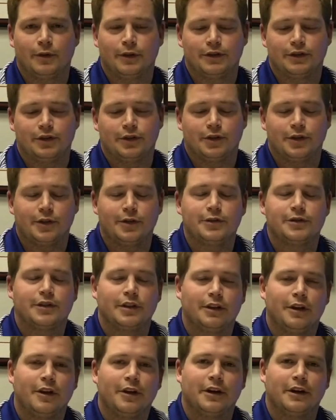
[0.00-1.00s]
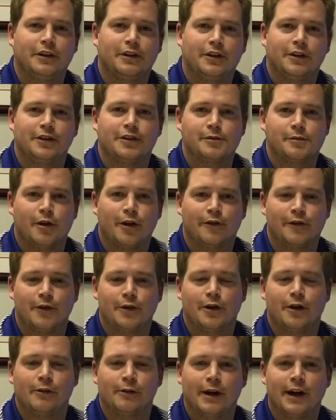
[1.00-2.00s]
what you use to log into your
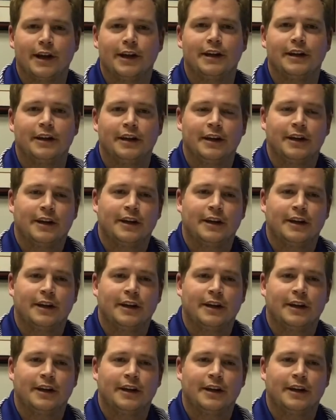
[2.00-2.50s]
smartphone already.